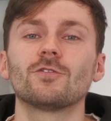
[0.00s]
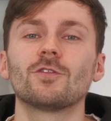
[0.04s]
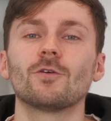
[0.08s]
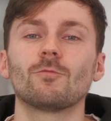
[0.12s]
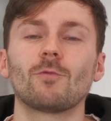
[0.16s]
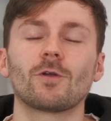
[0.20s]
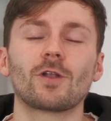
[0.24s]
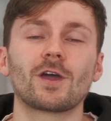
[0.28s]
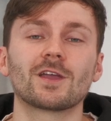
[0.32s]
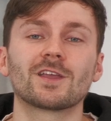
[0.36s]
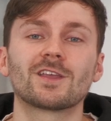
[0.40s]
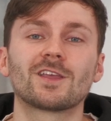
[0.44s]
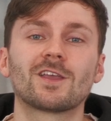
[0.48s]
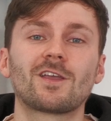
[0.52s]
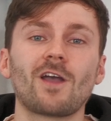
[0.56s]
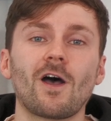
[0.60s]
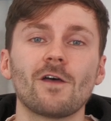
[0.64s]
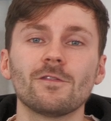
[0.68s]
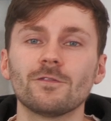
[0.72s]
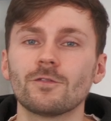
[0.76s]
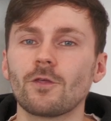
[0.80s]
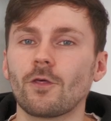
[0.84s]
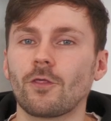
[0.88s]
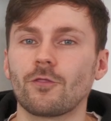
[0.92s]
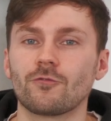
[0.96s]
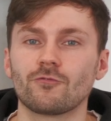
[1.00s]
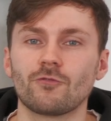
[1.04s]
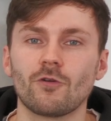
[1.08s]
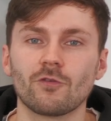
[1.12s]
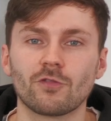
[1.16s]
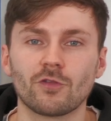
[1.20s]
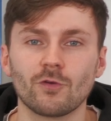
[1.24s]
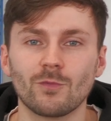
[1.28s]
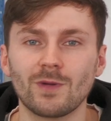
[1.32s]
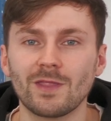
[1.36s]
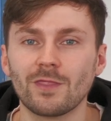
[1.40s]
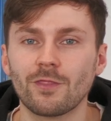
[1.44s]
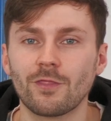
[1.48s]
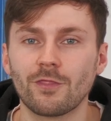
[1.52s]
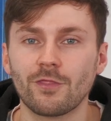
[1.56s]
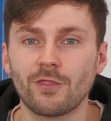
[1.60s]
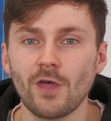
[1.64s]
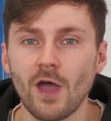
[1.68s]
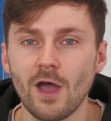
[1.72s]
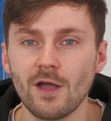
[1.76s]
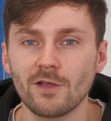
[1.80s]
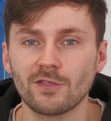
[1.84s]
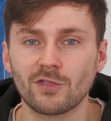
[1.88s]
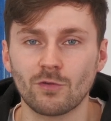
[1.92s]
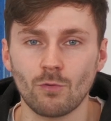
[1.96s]
that when I gunned the throttle in
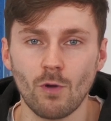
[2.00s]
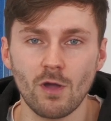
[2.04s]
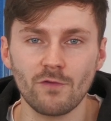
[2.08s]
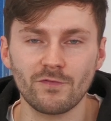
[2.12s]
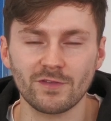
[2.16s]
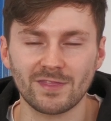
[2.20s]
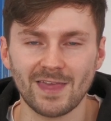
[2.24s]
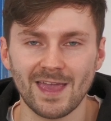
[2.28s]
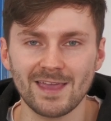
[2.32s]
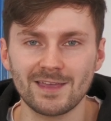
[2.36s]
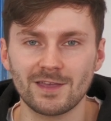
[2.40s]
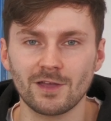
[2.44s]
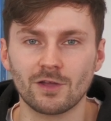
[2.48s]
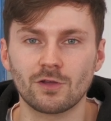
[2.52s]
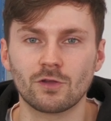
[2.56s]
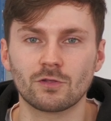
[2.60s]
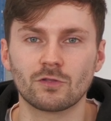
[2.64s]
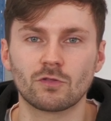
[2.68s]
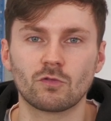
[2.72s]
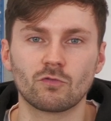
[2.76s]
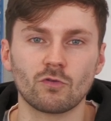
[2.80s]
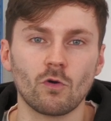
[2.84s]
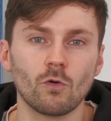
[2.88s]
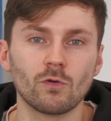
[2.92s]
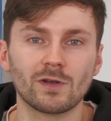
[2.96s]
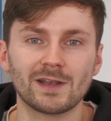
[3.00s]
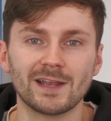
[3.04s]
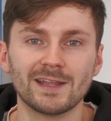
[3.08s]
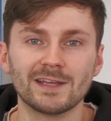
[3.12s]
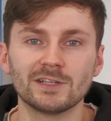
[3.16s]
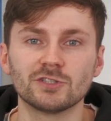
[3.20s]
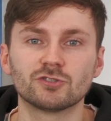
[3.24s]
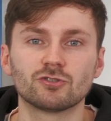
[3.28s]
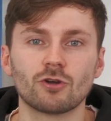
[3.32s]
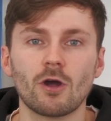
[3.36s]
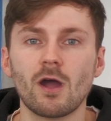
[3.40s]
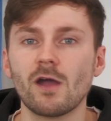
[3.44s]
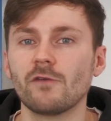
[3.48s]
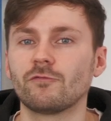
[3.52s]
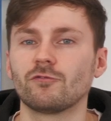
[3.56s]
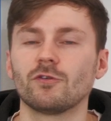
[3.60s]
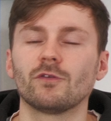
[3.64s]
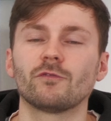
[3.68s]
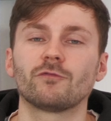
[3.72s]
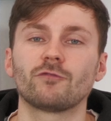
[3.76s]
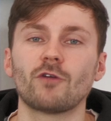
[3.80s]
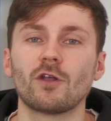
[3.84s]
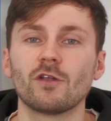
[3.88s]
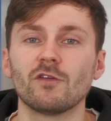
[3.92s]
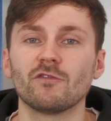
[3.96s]
third to overtake a dawdling driver in
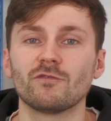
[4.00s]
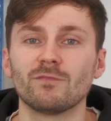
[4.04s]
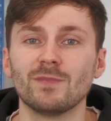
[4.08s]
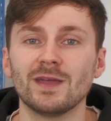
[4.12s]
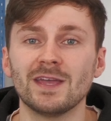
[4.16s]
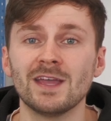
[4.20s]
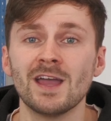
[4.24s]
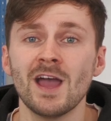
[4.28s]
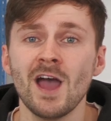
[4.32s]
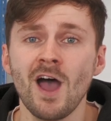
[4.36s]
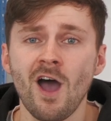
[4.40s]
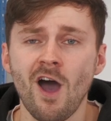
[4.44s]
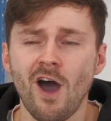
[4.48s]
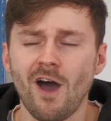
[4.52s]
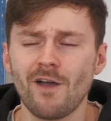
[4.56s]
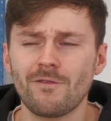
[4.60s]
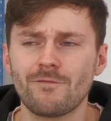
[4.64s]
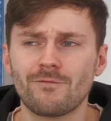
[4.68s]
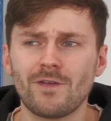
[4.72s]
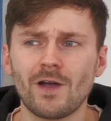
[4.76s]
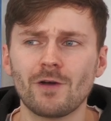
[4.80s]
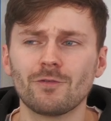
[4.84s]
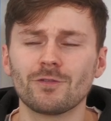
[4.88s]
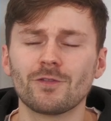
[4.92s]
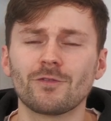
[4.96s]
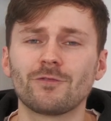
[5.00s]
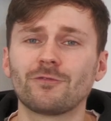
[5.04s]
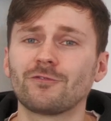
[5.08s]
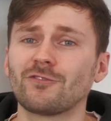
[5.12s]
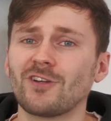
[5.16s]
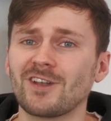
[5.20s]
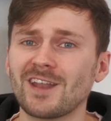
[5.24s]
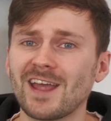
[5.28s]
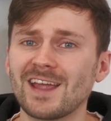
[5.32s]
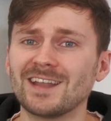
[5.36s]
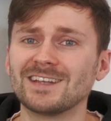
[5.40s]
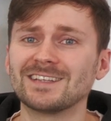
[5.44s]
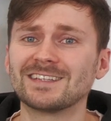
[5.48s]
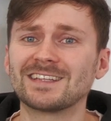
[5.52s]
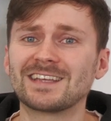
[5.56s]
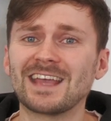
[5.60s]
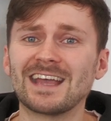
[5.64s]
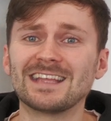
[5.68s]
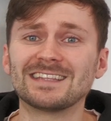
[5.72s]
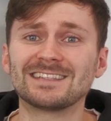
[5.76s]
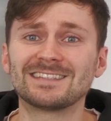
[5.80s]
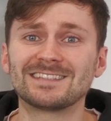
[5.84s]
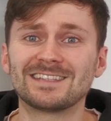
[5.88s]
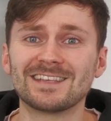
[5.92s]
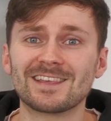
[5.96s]
front of me, I felt the front end
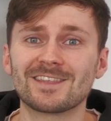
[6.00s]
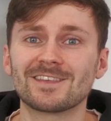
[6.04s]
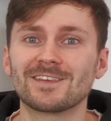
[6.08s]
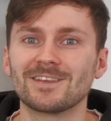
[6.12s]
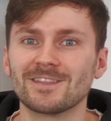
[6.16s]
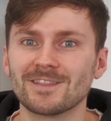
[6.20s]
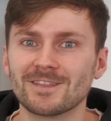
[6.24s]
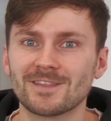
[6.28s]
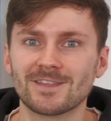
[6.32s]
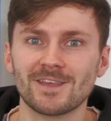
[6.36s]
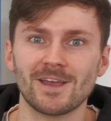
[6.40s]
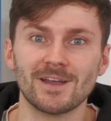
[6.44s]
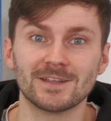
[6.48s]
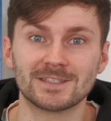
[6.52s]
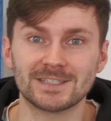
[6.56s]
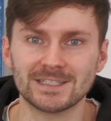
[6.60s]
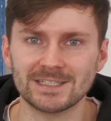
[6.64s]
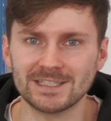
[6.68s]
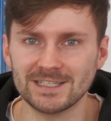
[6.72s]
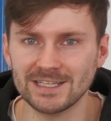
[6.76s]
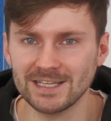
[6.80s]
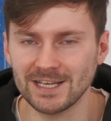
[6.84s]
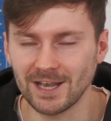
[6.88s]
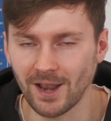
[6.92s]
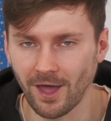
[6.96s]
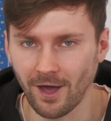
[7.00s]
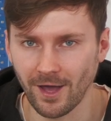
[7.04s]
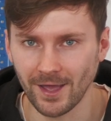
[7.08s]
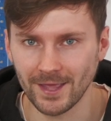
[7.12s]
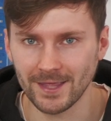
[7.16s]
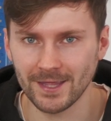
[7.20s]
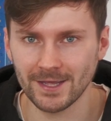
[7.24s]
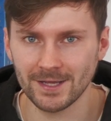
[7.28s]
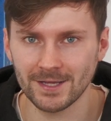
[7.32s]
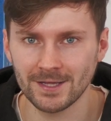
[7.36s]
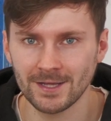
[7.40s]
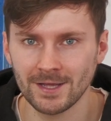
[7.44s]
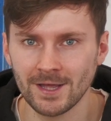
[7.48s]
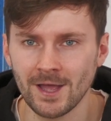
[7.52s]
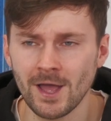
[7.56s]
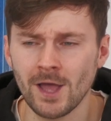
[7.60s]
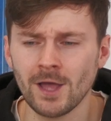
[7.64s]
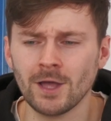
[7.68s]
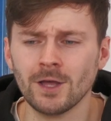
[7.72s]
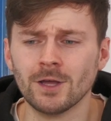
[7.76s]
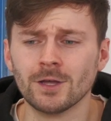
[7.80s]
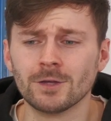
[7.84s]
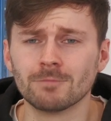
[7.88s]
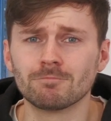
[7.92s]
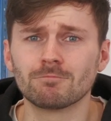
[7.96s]
get disconcertingly light.
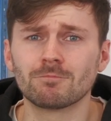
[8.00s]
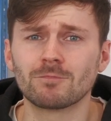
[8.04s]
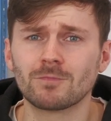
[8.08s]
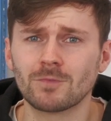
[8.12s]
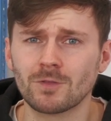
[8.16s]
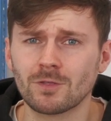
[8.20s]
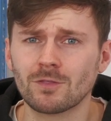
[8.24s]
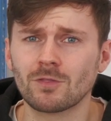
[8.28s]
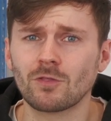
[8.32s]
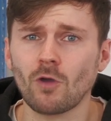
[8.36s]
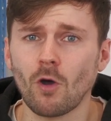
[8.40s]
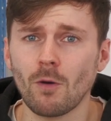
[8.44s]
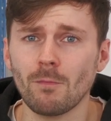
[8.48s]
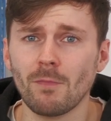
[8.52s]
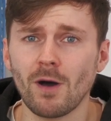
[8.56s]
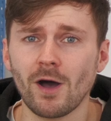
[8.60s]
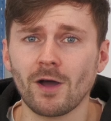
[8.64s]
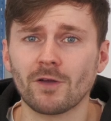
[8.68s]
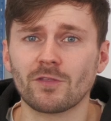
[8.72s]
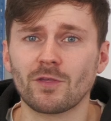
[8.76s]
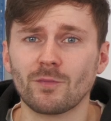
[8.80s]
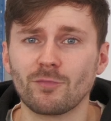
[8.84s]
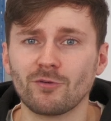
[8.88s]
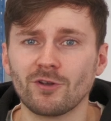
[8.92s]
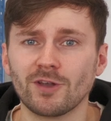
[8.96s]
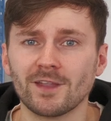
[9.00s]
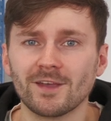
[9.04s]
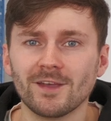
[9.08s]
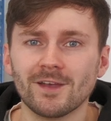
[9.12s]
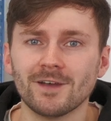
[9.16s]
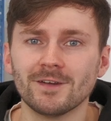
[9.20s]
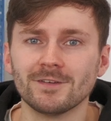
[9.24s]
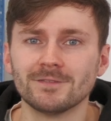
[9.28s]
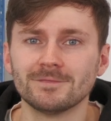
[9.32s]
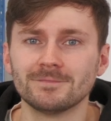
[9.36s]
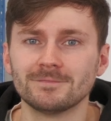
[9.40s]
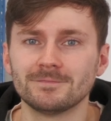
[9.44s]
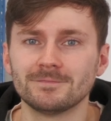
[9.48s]
Top marks Aprilia.